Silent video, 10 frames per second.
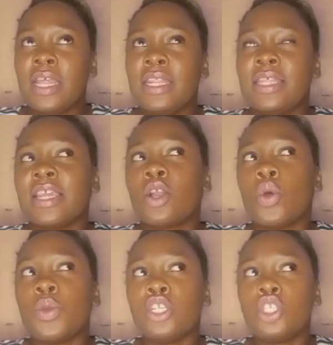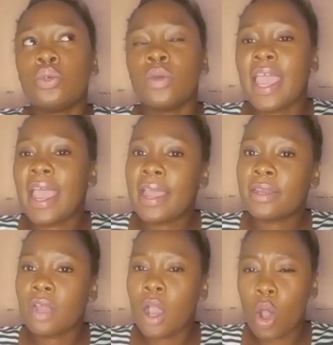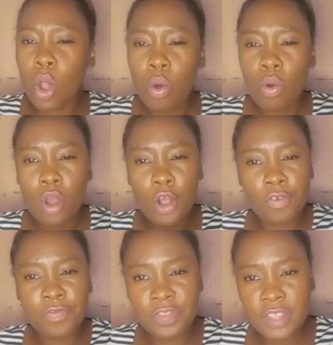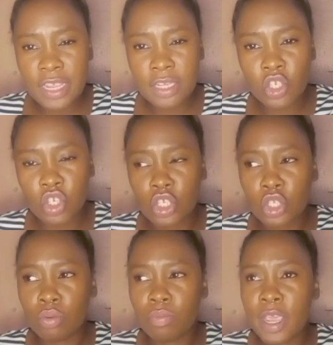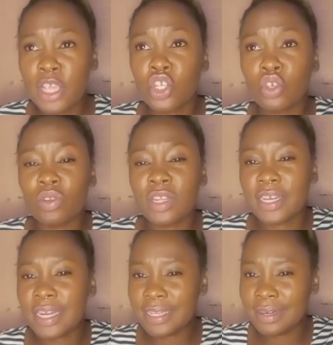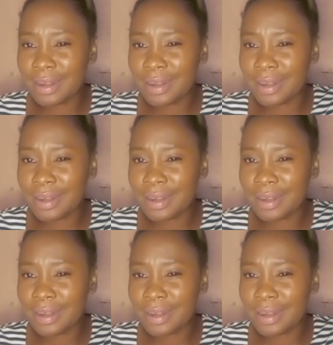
they're going to add a whole lot of things just to make sure that they